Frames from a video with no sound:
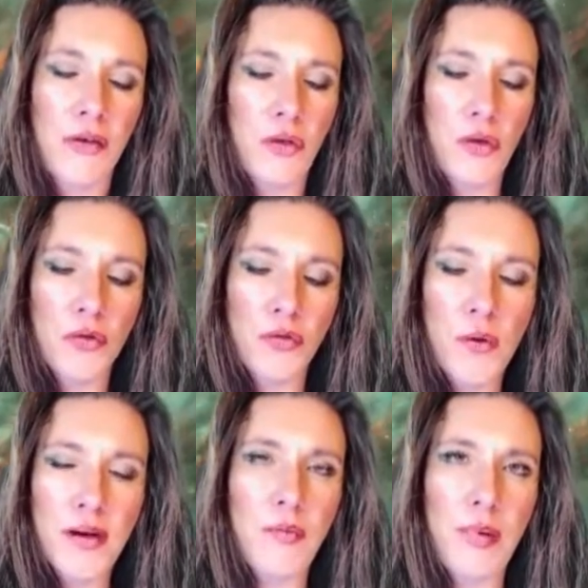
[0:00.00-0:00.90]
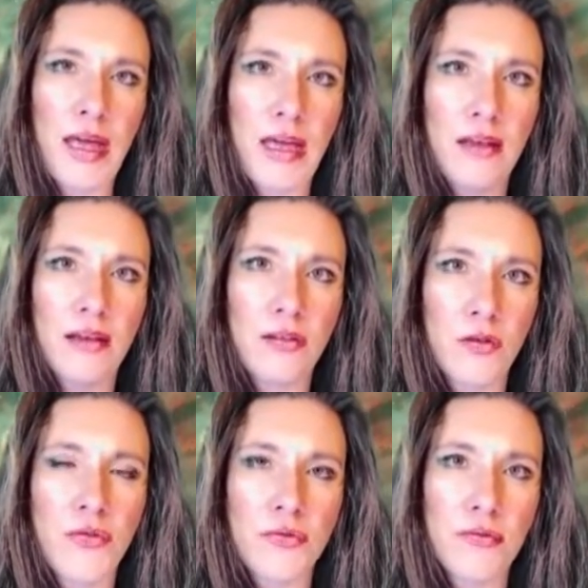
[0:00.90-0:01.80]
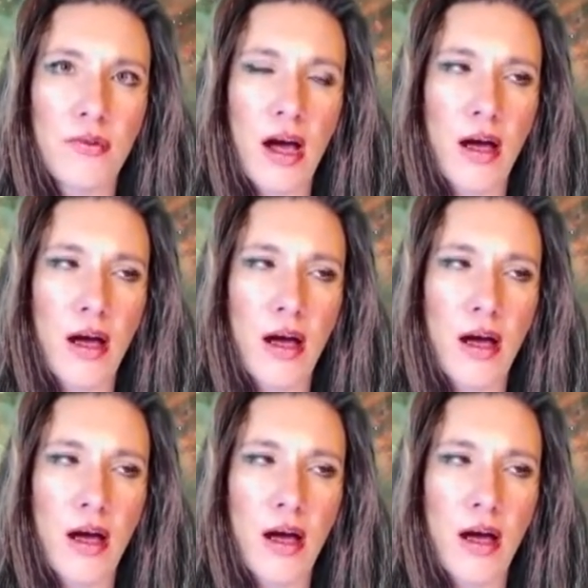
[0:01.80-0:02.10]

So there's going to be certain